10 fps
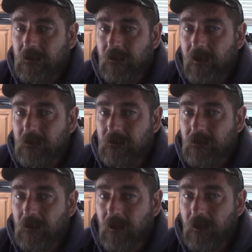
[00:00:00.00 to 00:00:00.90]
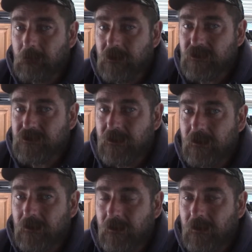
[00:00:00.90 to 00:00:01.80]
and I'm going to
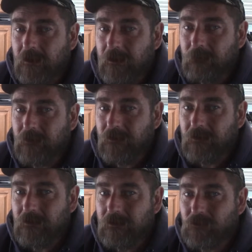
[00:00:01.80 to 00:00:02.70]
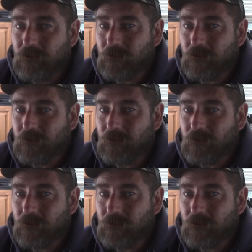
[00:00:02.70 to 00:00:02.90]
see if he